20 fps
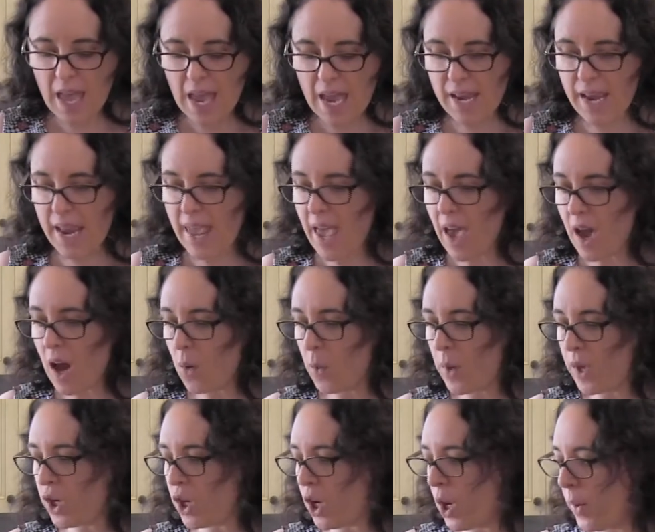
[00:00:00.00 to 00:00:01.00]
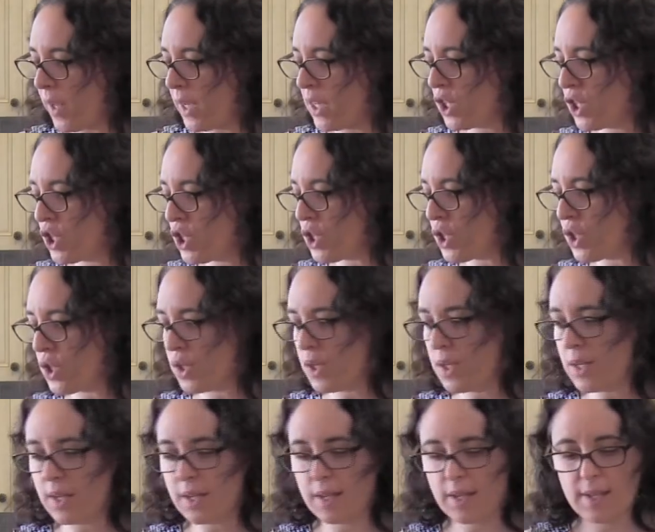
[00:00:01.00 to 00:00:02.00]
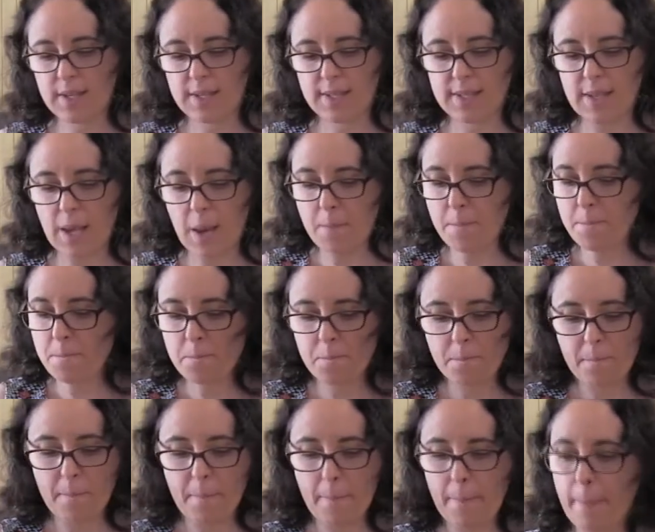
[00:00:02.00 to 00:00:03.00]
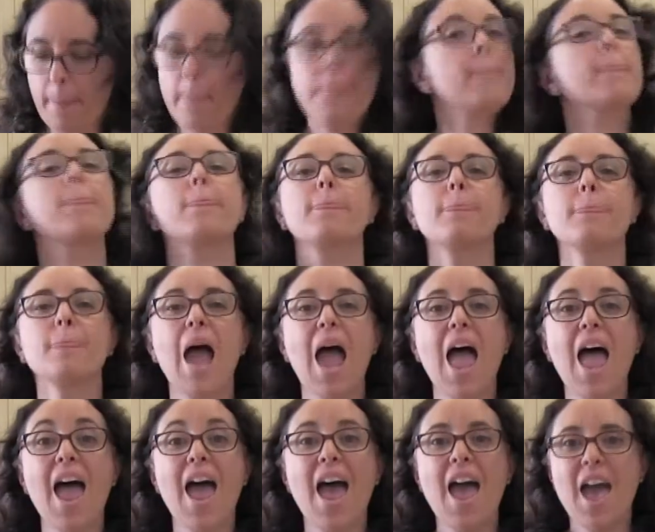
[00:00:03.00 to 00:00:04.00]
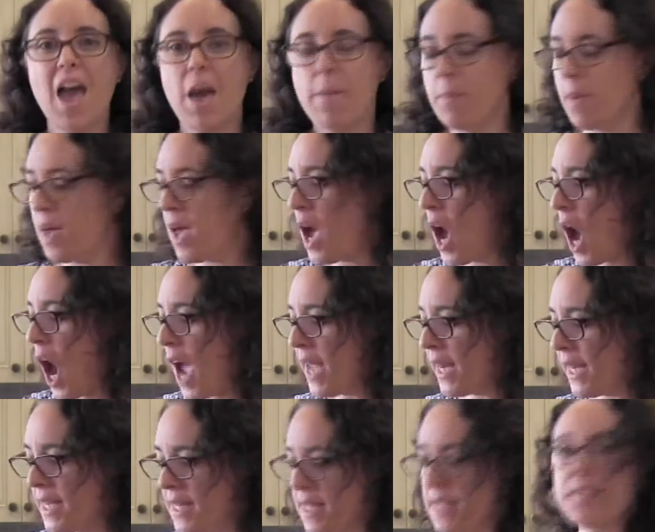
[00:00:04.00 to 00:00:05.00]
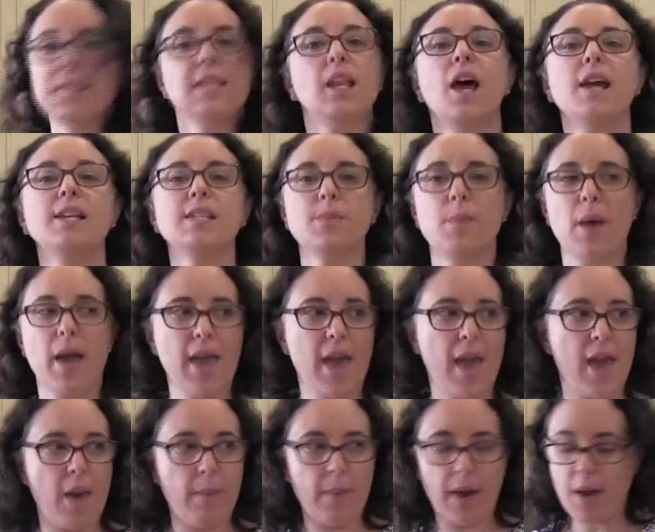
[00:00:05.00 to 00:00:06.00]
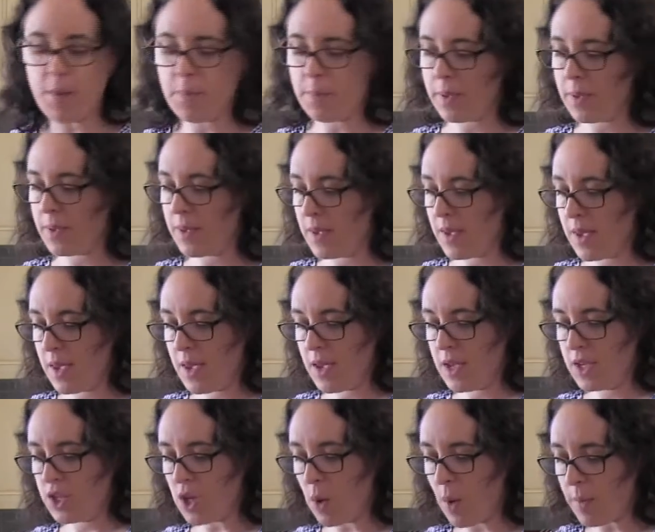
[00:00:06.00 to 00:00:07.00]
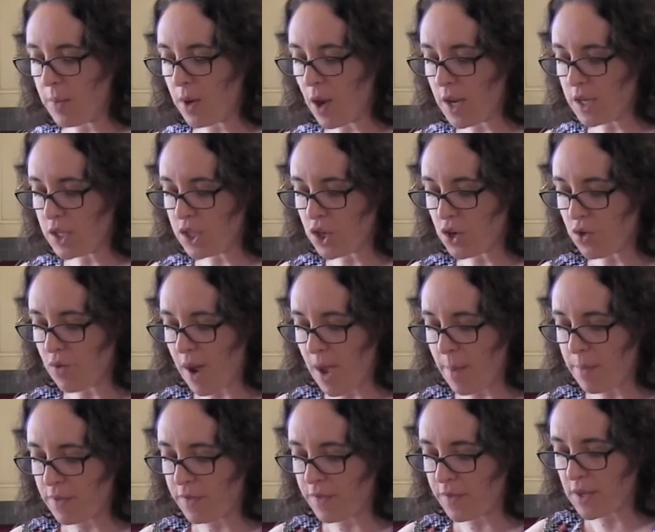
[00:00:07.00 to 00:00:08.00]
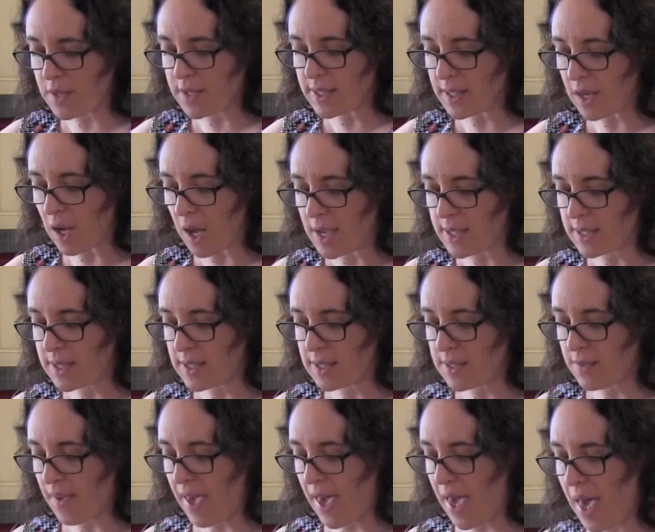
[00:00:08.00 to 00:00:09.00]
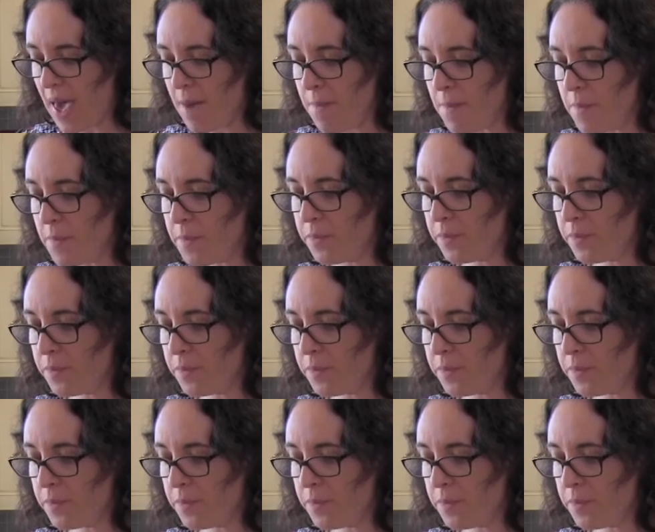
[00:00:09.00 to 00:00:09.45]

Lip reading: And now we're going to do some ham. I need to slice my ham up. So I'm going to grab a few slices of ham